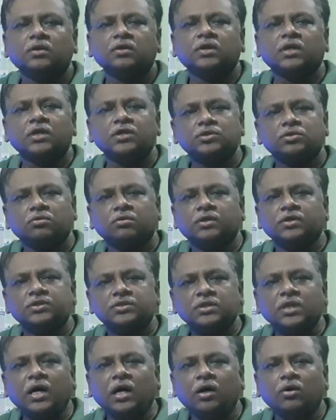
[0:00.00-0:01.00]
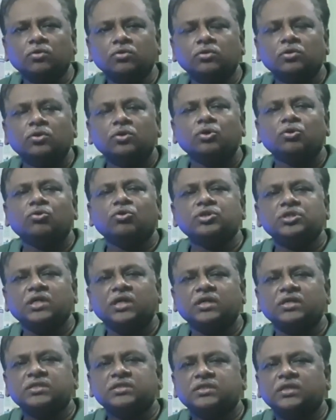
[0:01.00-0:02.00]
Dear students, now we
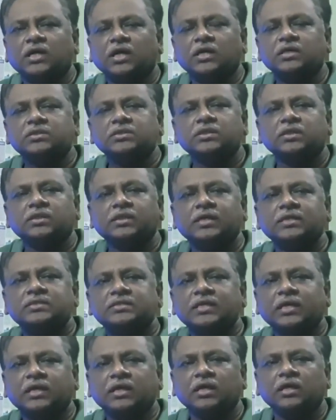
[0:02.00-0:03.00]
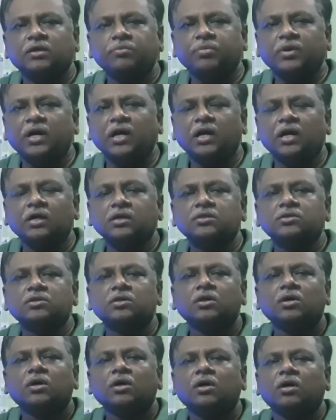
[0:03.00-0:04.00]
shall discuss the second part
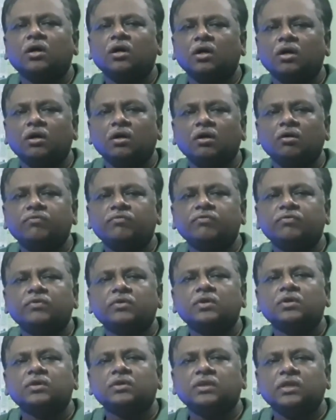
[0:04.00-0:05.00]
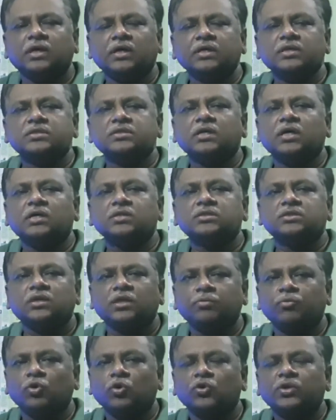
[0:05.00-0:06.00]
of the research
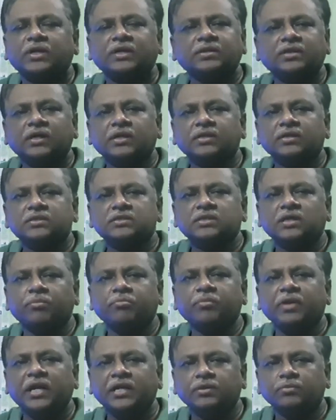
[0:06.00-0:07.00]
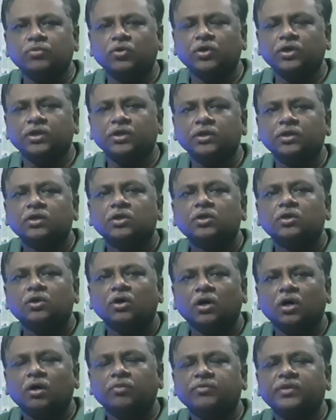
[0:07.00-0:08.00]
report, and that is the main body
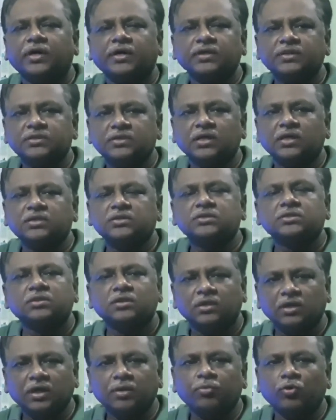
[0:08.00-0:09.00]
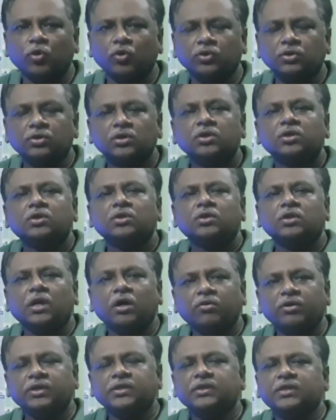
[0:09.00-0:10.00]
of the research report.
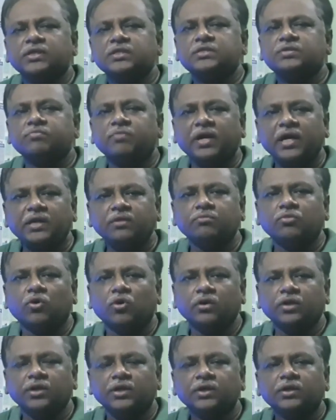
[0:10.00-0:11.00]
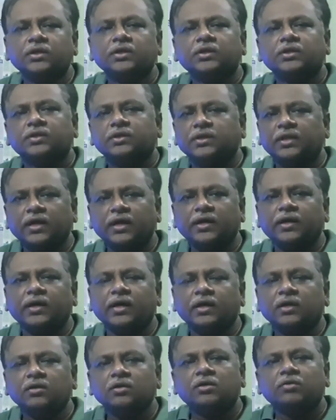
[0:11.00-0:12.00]
Now in this main body there
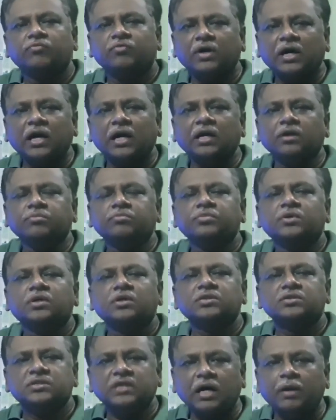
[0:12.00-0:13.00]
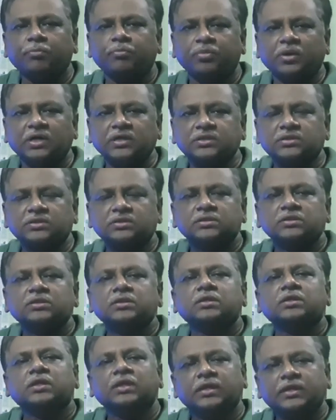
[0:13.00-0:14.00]
are 5 subparts.
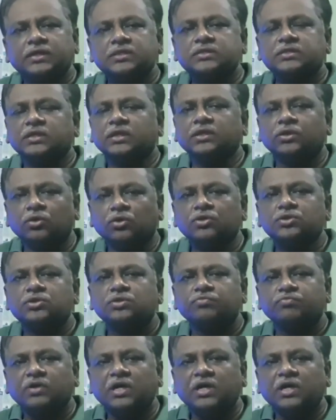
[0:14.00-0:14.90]
Let us see those